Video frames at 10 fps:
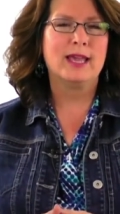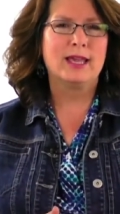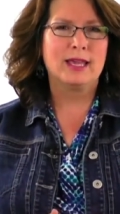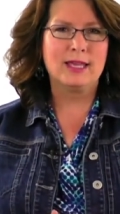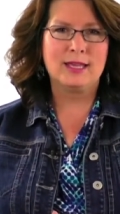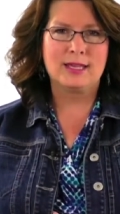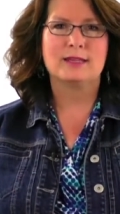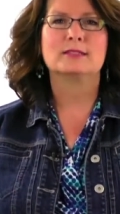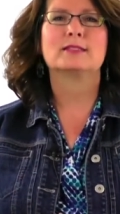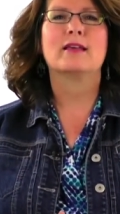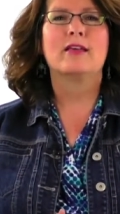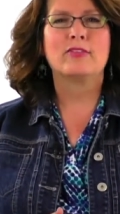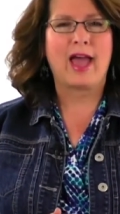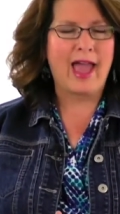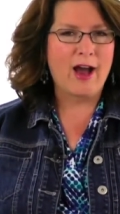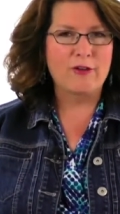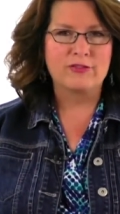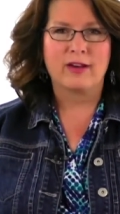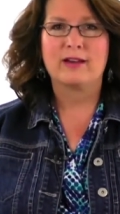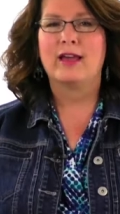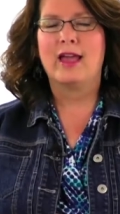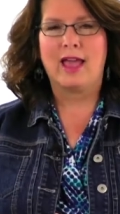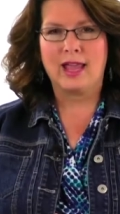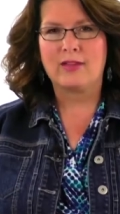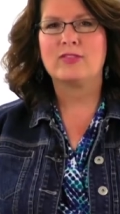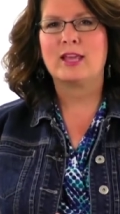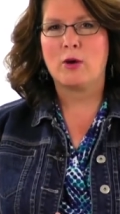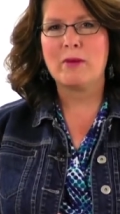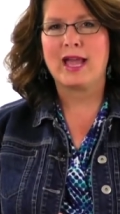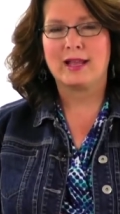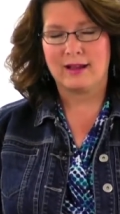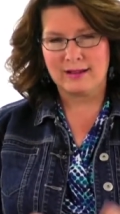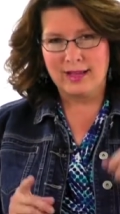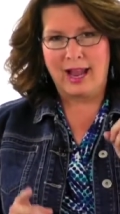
He is the Alpha and the Omega.